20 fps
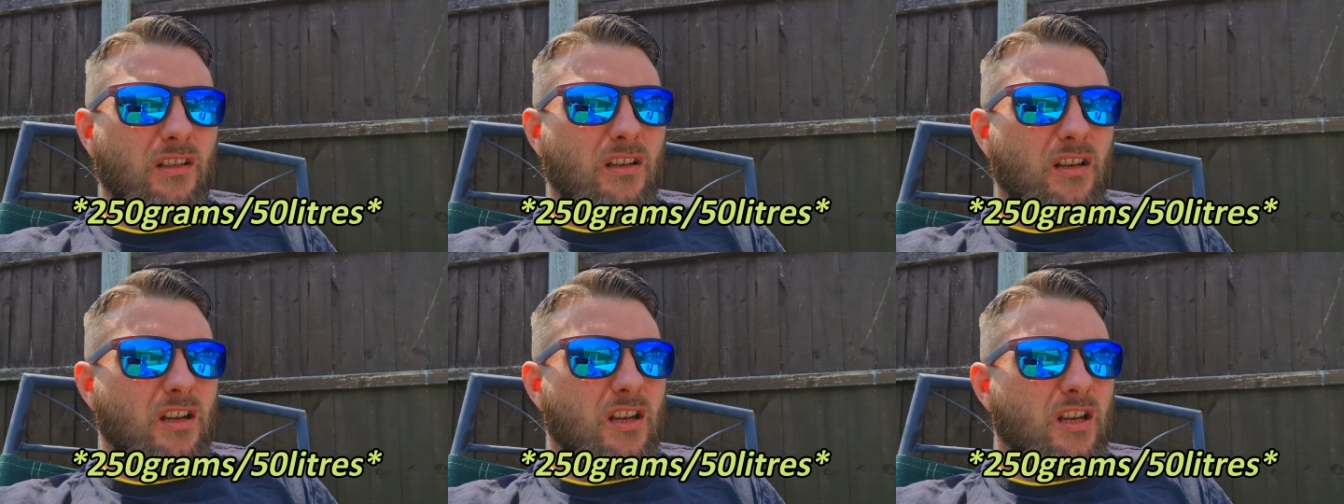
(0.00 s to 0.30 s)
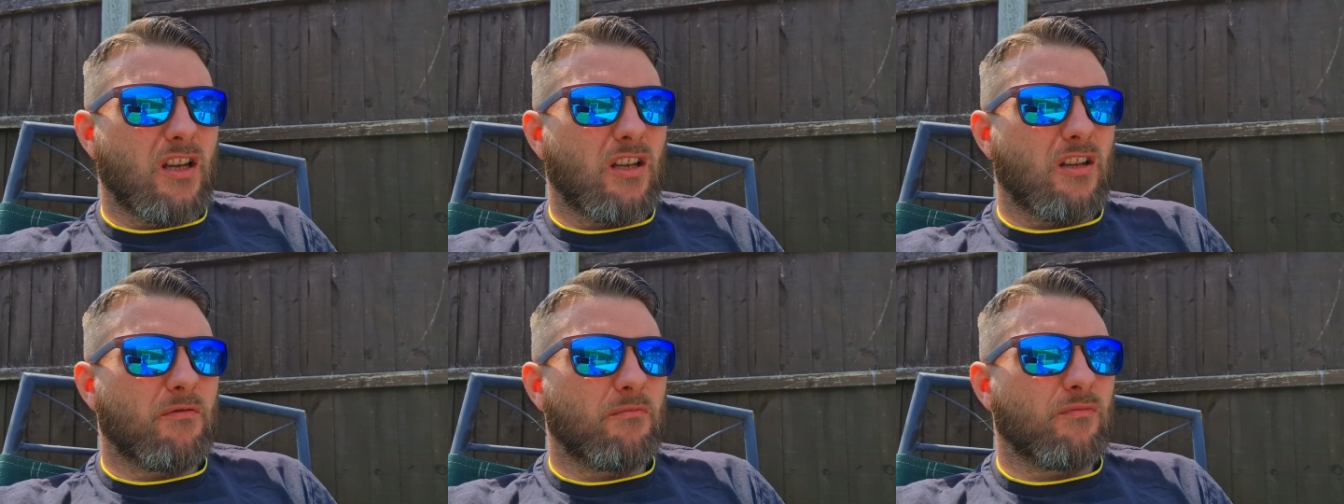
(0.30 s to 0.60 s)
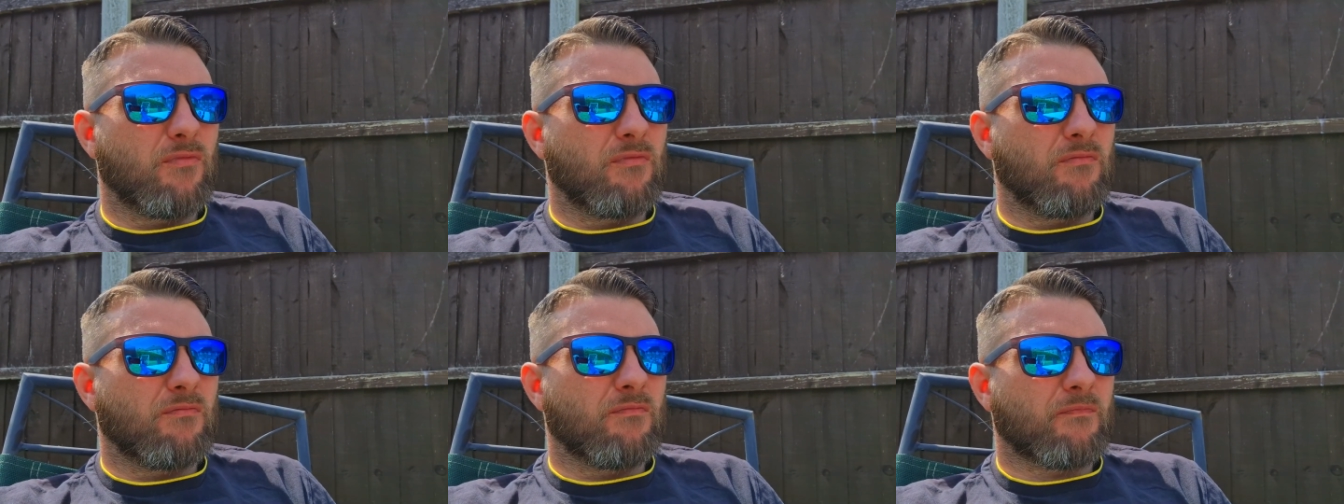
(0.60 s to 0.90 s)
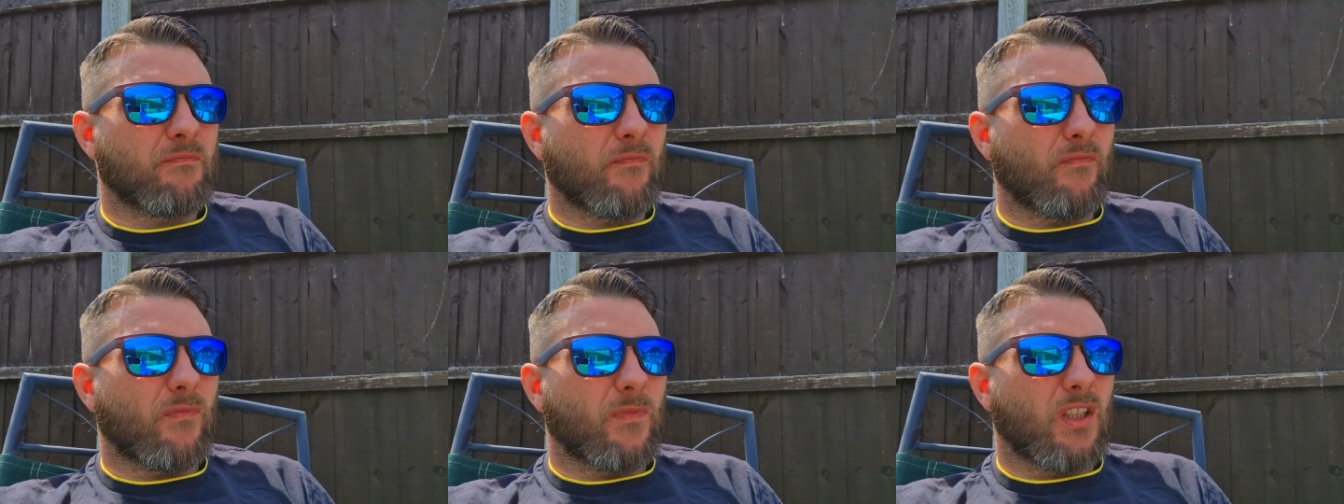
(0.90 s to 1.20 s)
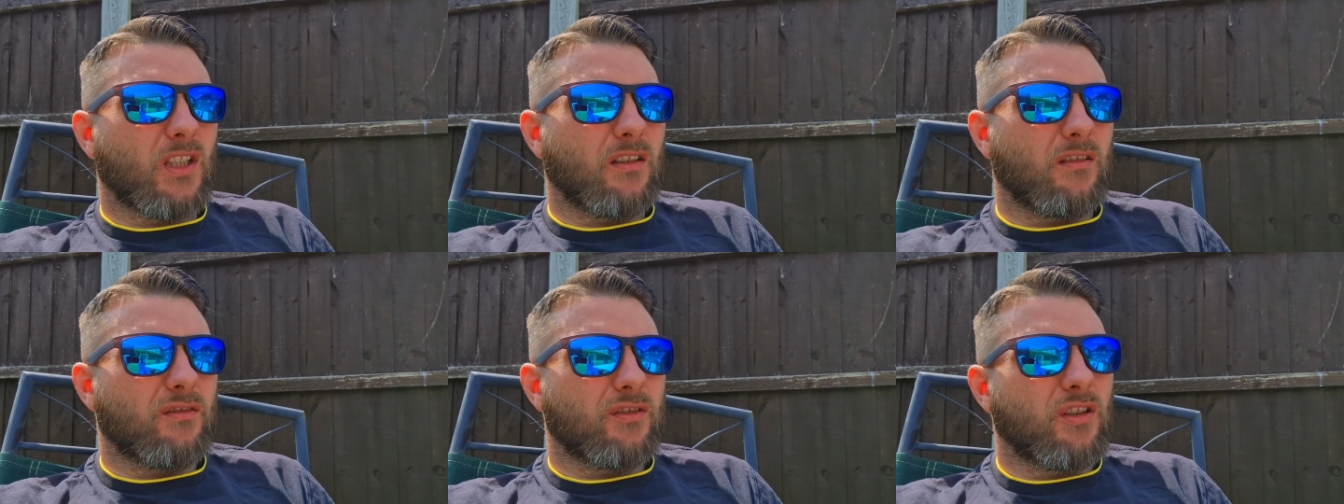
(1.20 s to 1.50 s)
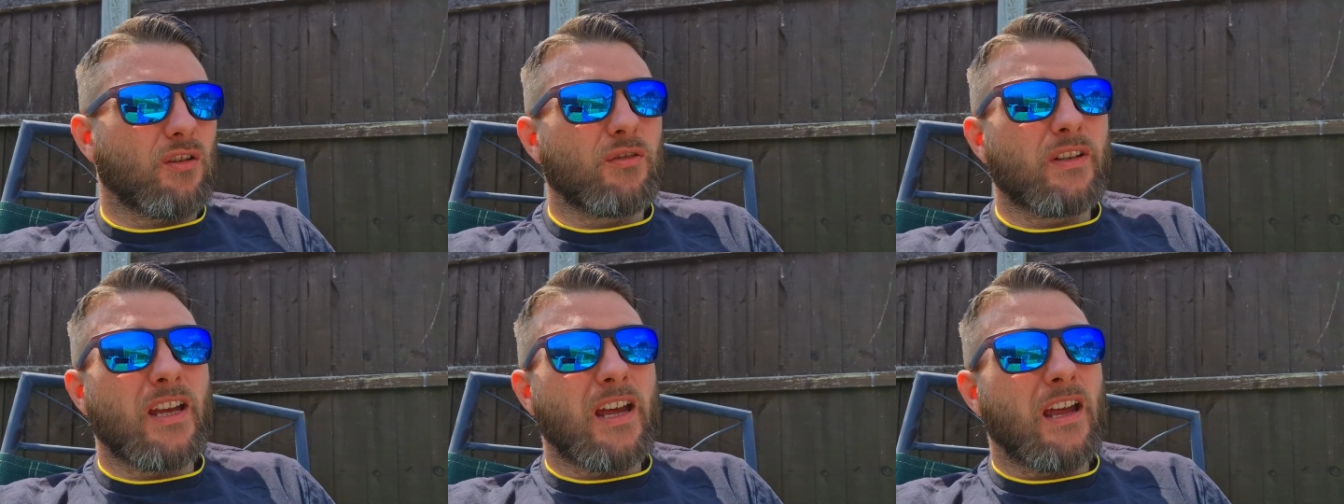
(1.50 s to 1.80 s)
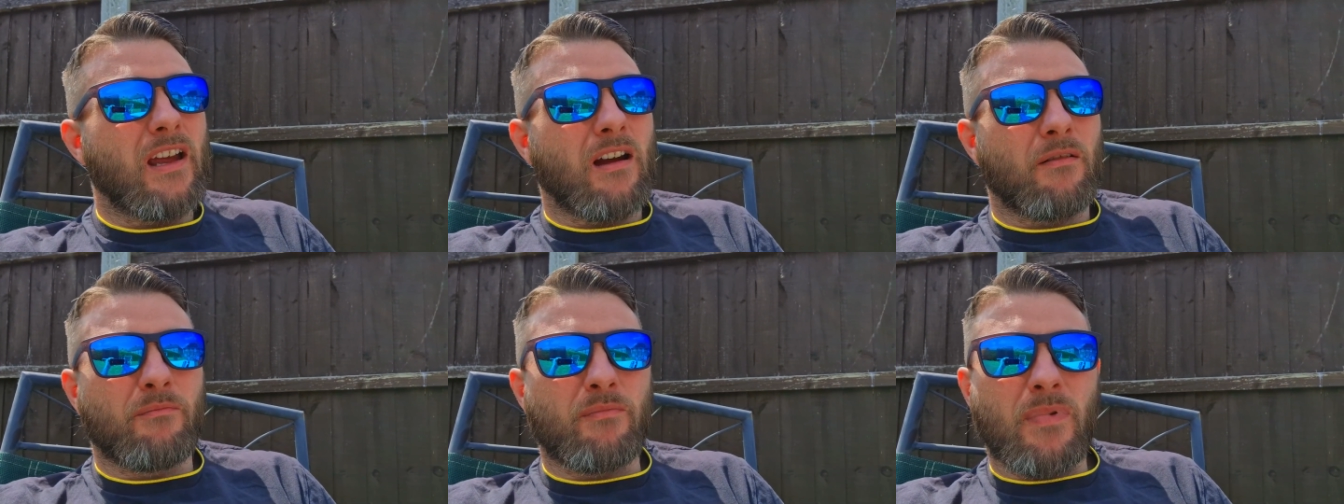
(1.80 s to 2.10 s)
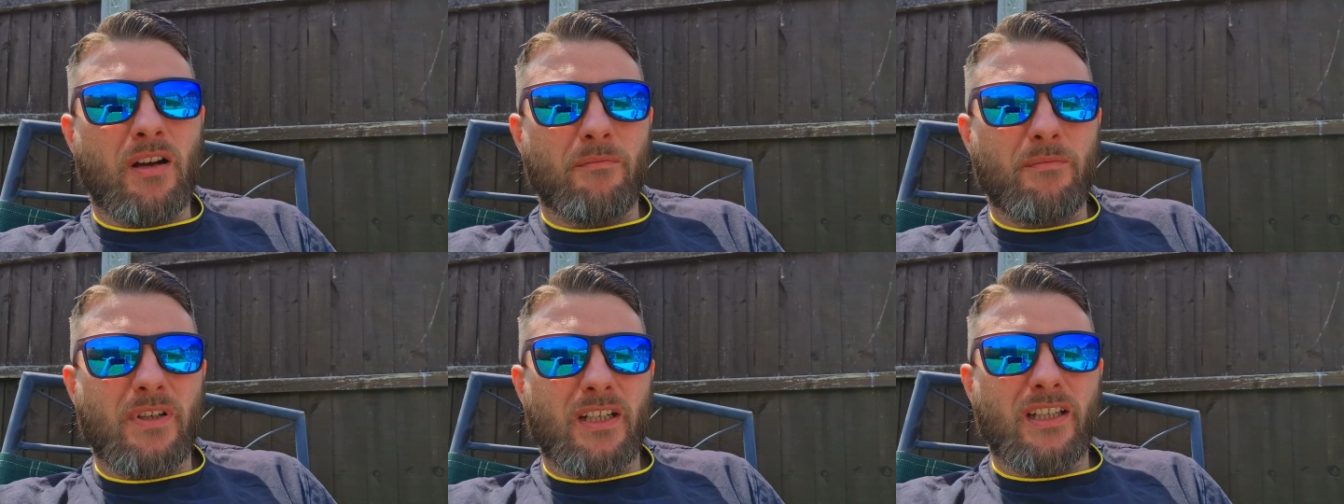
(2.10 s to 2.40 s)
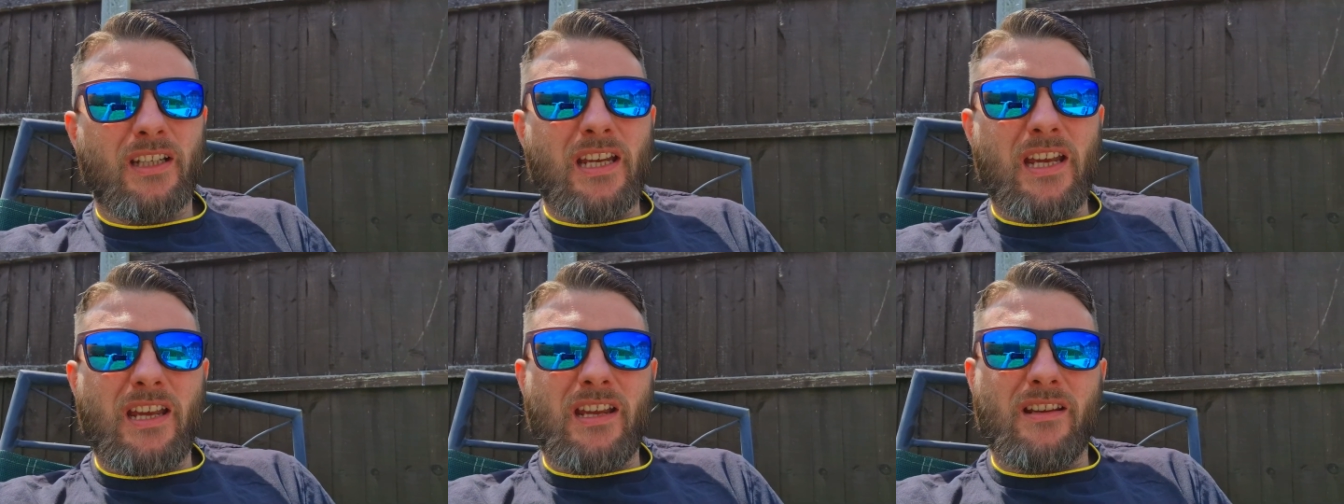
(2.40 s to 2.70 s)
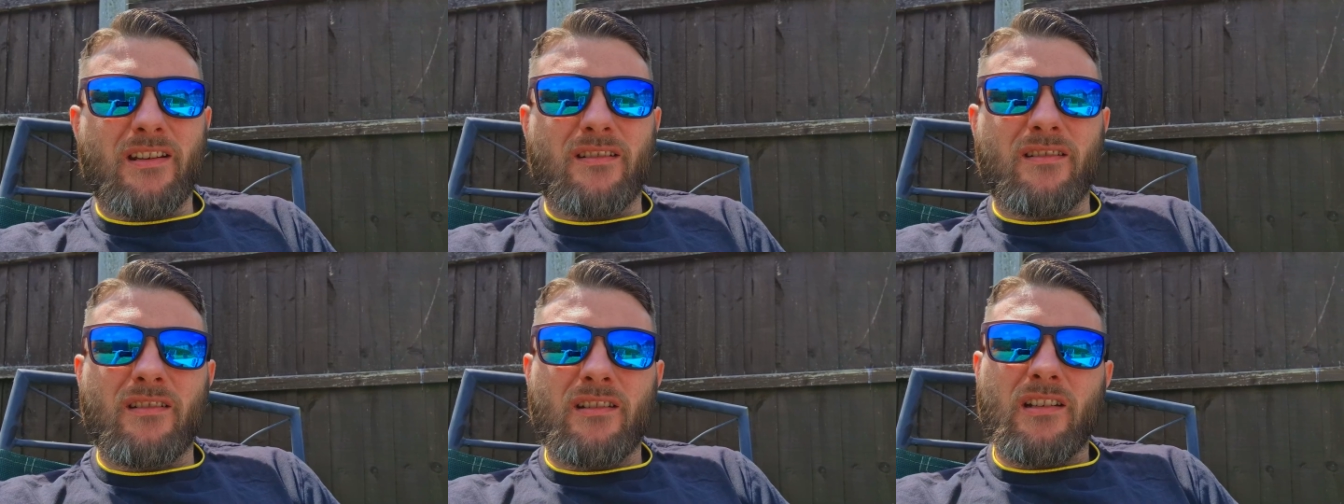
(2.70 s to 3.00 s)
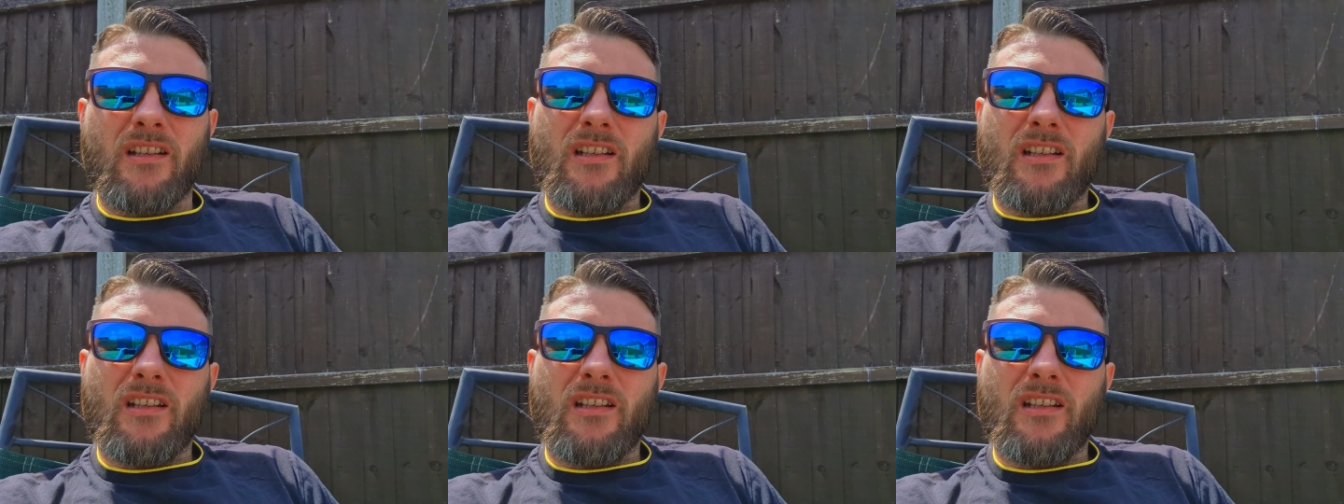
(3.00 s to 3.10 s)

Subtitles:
So yeah, I've been getting